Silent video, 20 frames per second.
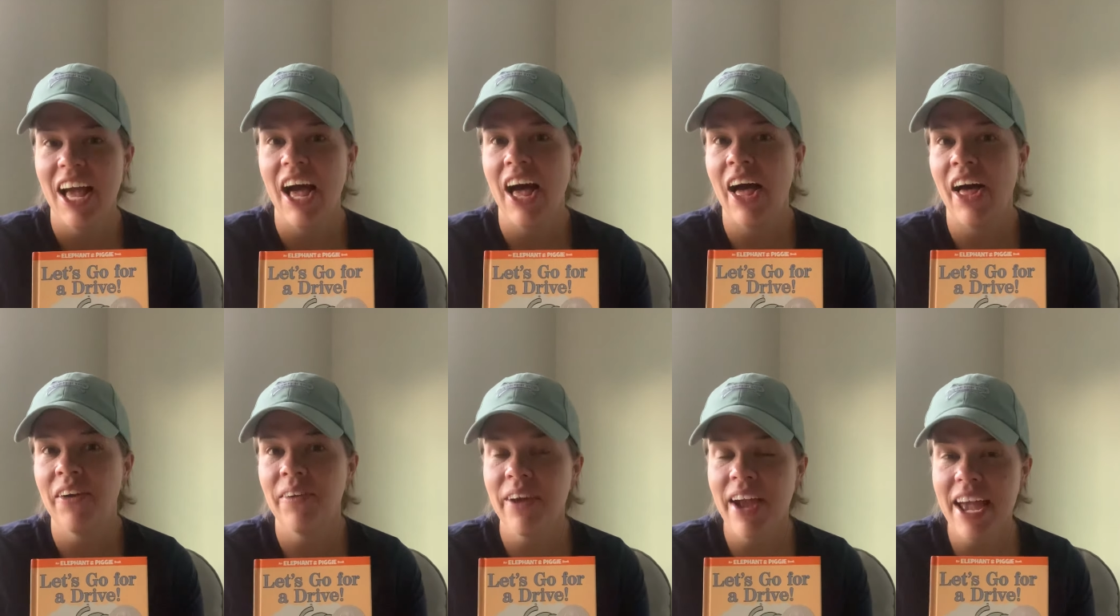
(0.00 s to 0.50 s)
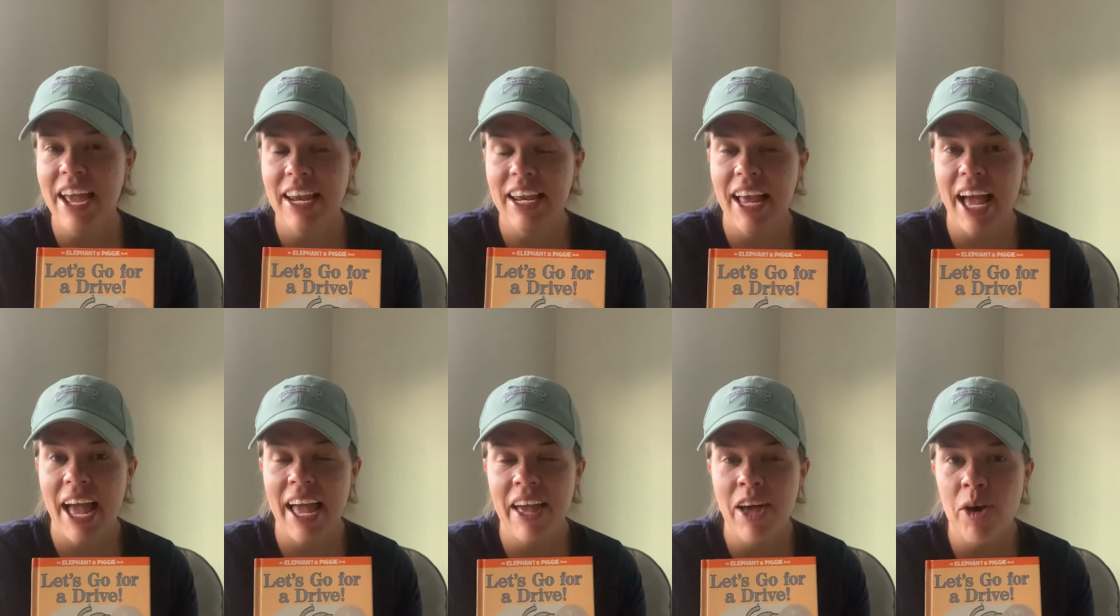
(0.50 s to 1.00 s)
All right,
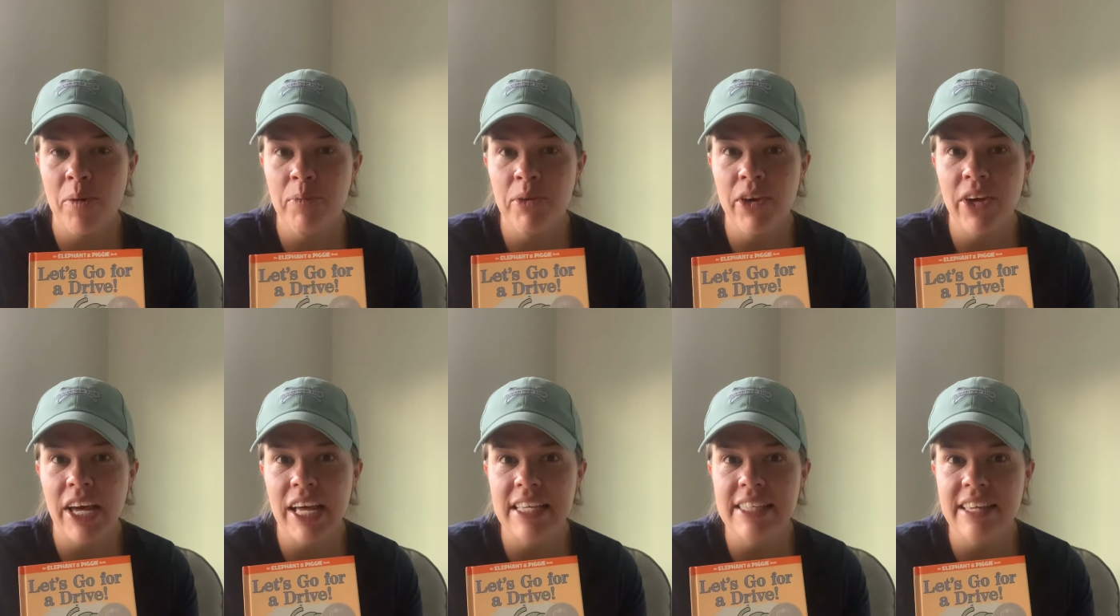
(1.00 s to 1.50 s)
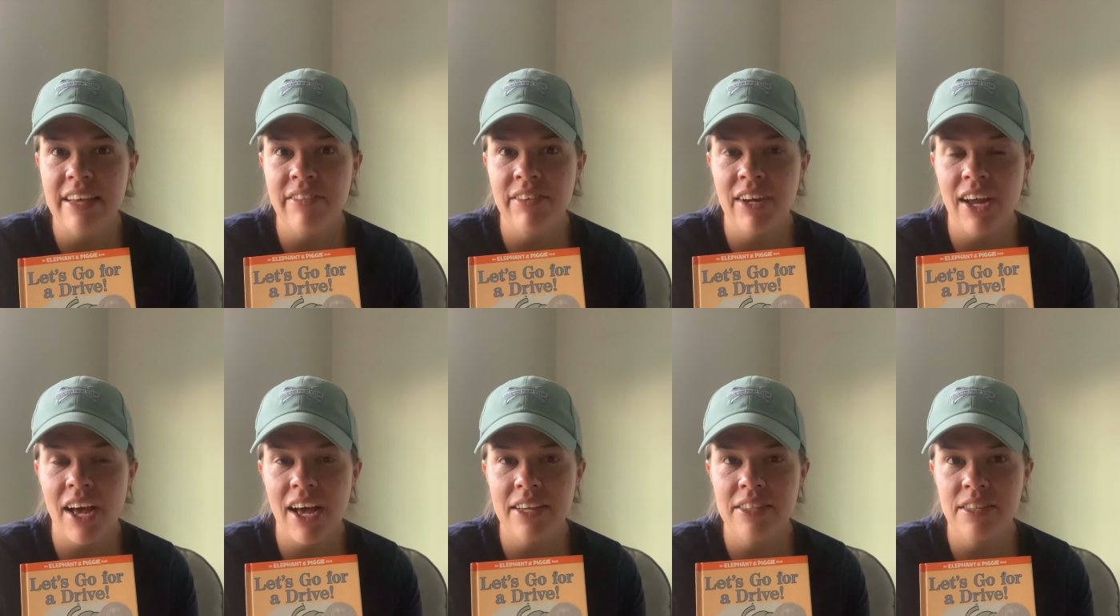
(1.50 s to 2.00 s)
I hope you guys have an
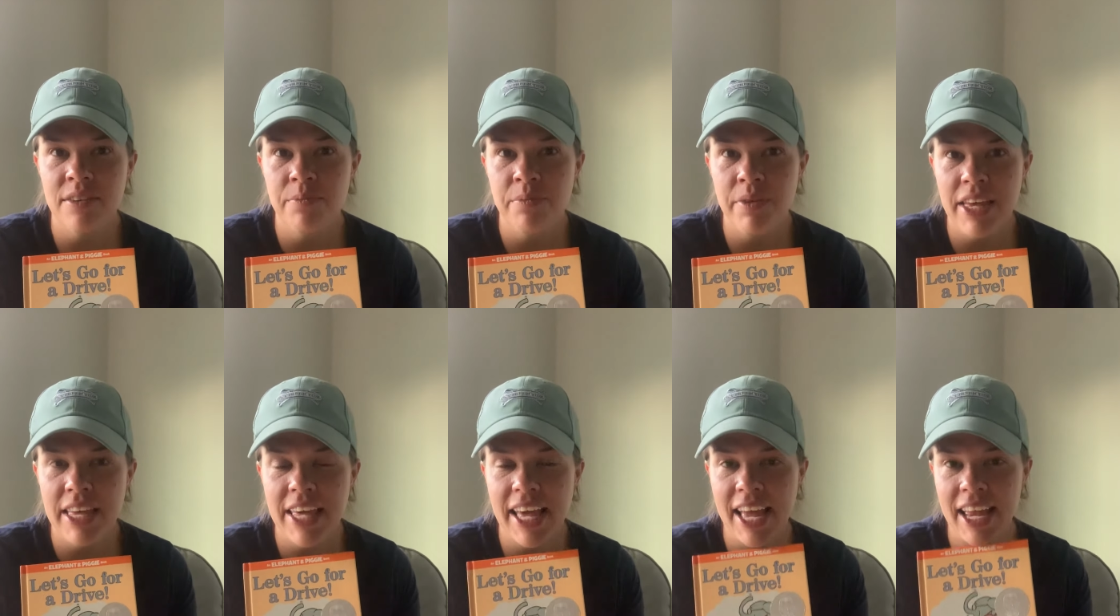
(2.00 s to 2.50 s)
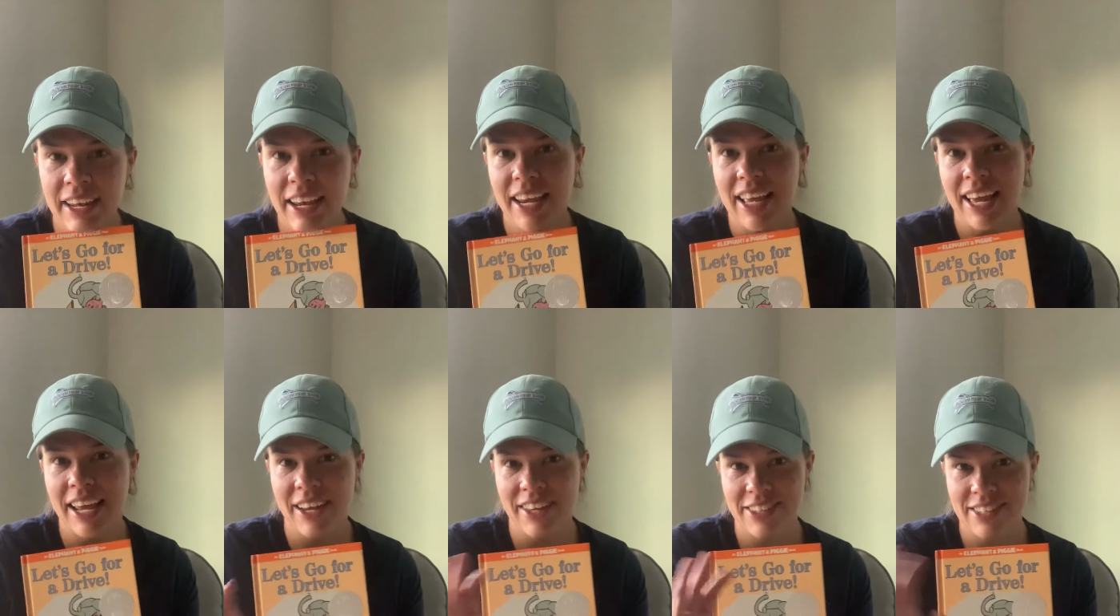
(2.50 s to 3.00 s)
awesome weekend
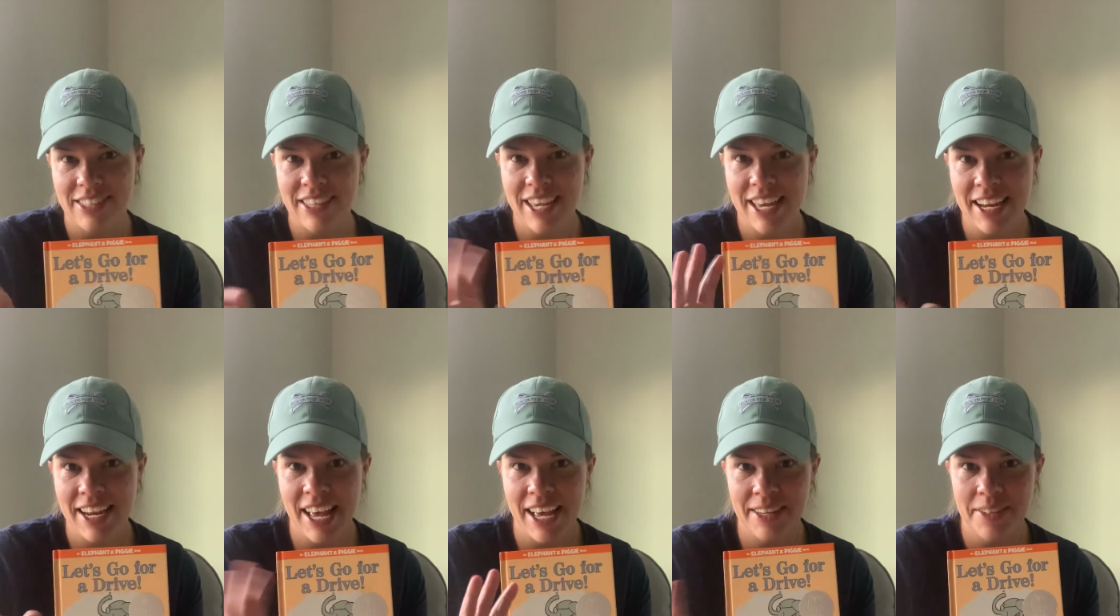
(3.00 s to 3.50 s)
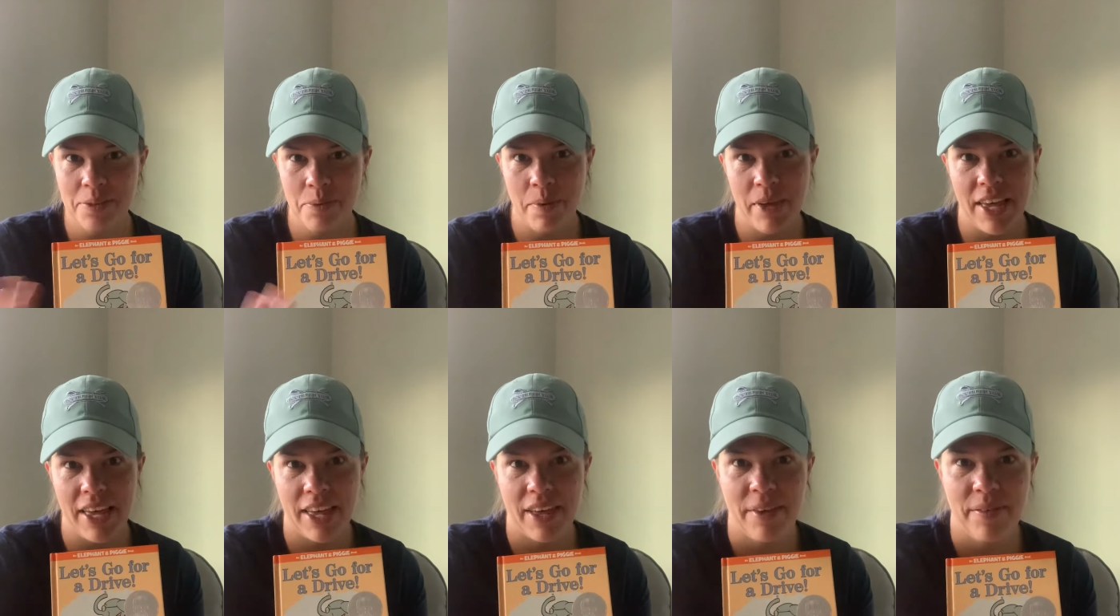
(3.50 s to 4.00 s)
and I'll see you next
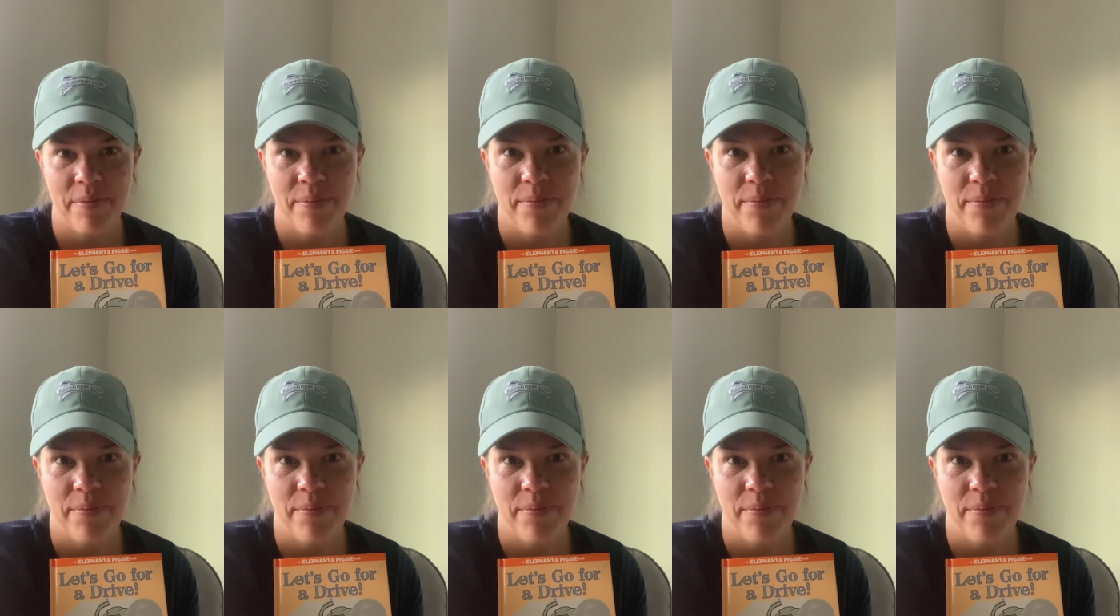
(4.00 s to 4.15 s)
week.